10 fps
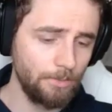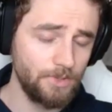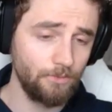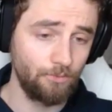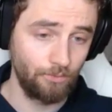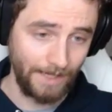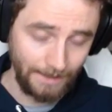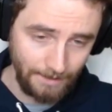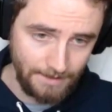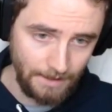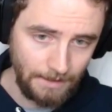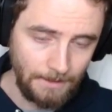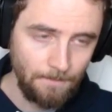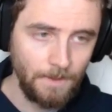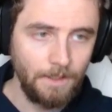of ranked,
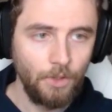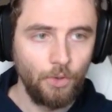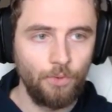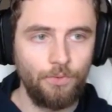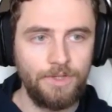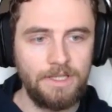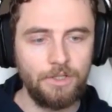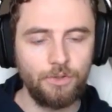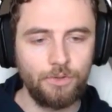the